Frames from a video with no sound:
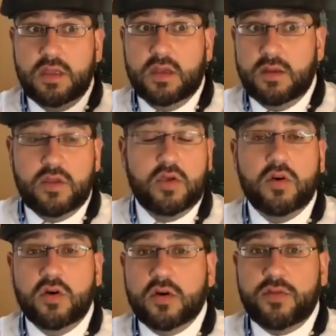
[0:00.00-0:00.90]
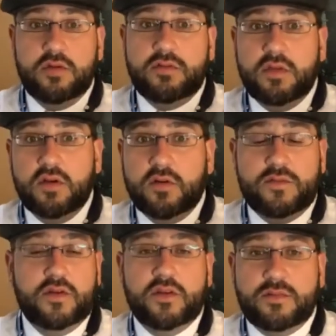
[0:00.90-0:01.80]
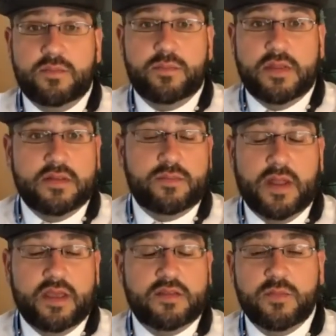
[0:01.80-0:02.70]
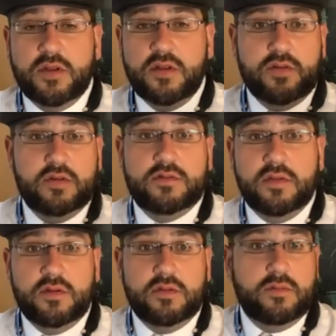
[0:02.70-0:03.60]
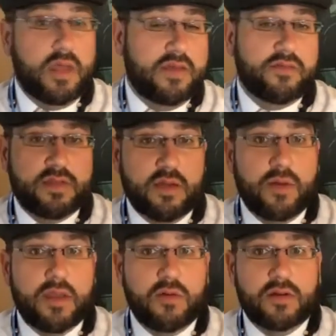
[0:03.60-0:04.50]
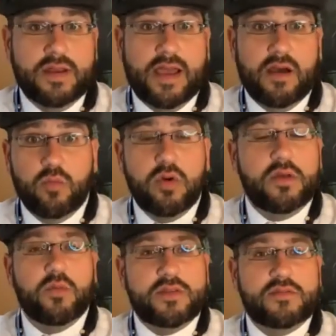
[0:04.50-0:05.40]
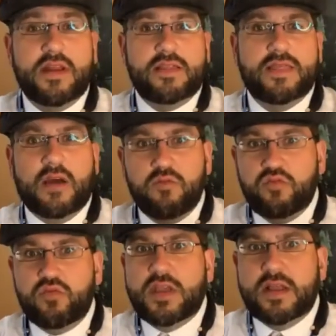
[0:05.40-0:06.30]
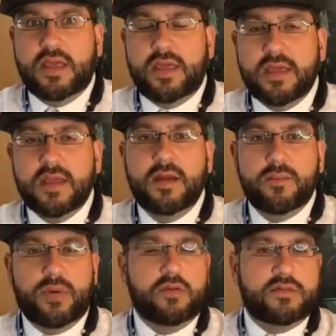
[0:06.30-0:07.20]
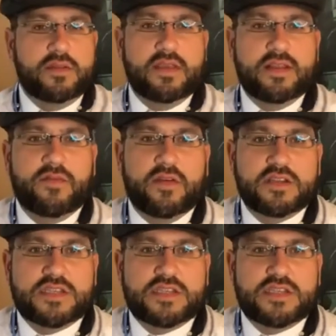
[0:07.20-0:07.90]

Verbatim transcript: uh, york through to your first business placement through to evotec where you are now were, was there anything that really posed a significant